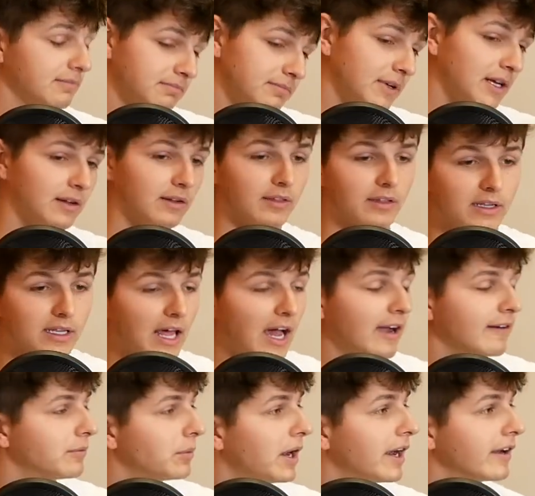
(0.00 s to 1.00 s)
hell, the
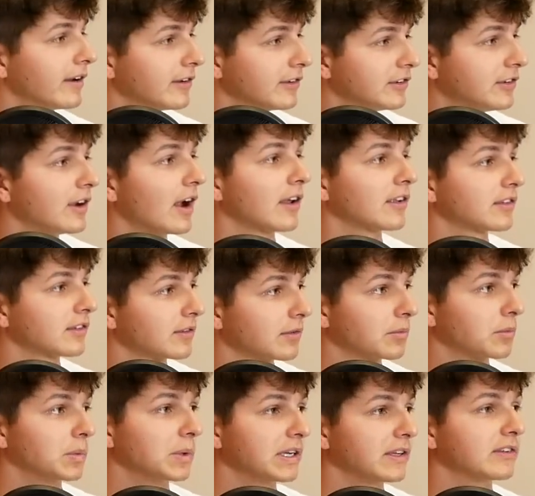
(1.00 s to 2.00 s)
Livewire just
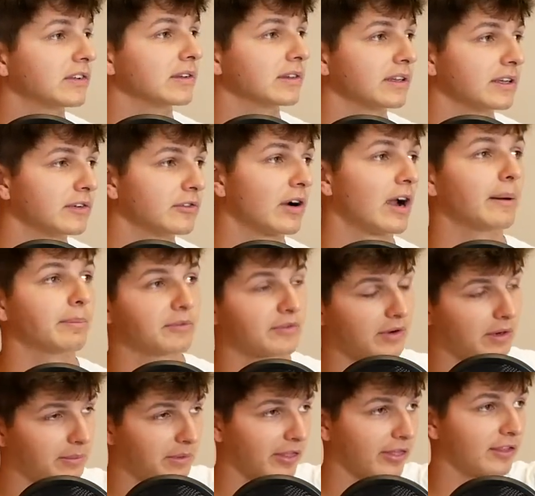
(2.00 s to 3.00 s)
recently dropped
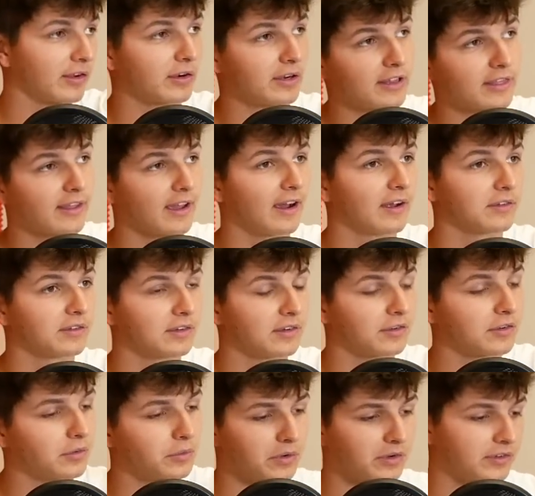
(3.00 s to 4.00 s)
from a
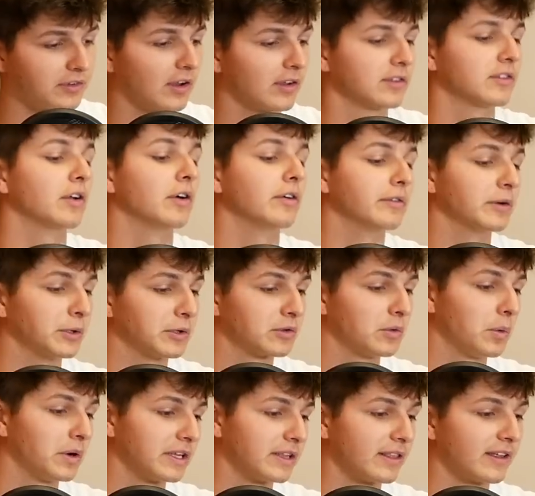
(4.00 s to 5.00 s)
$30,000 to a just over
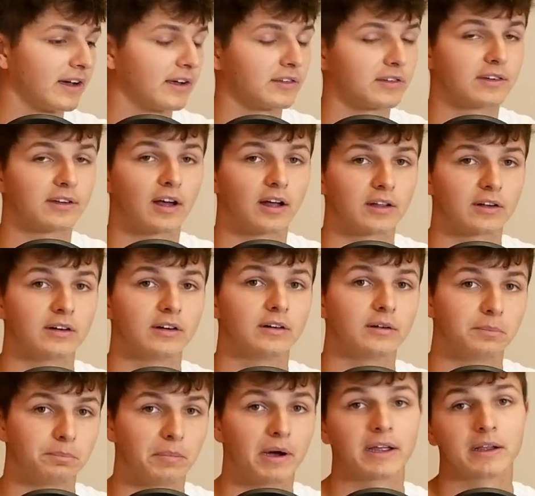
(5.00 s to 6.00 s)
$20,000
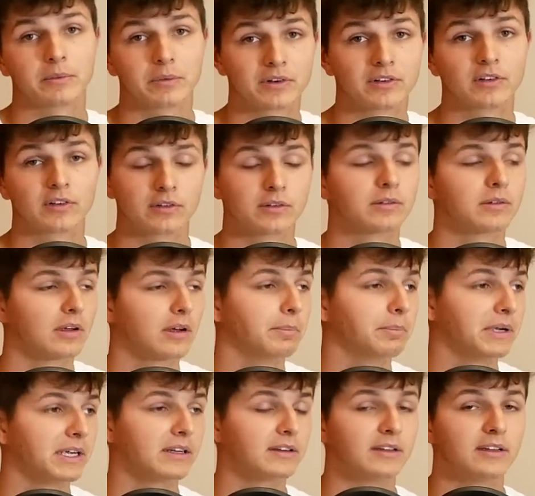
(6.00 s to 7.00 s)
bike, which is a
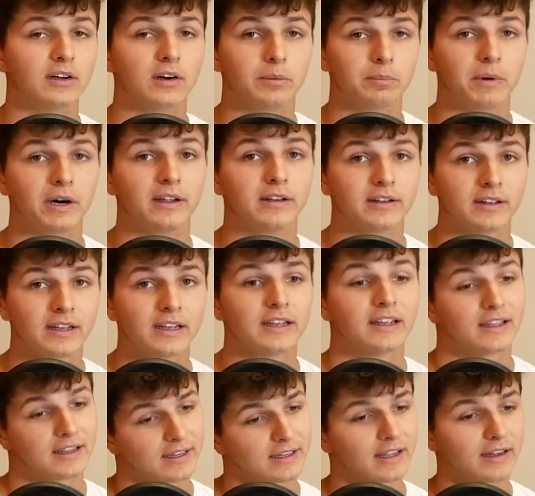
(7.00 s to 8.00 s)
big deal. But
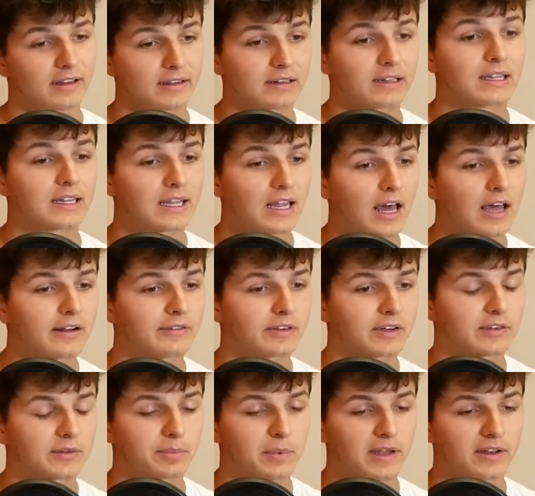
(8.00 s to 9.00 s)
yeah, a lot of
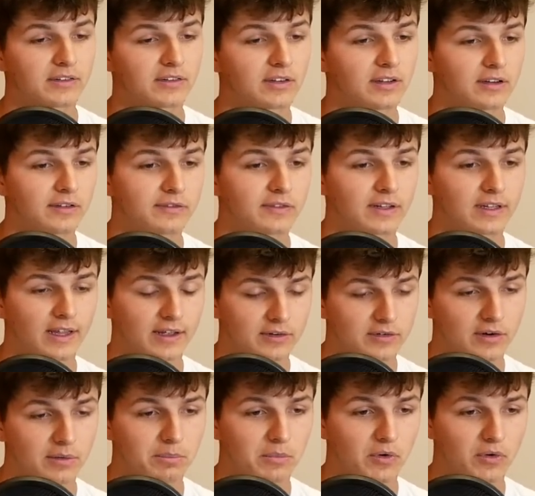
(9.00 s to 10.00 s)
expensive
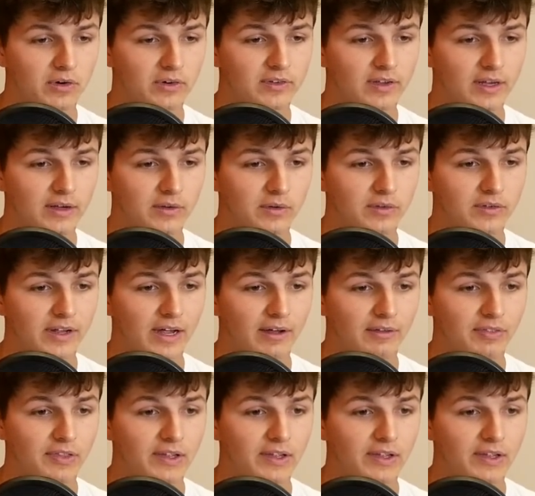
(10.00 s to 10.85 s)
electric motorcycles out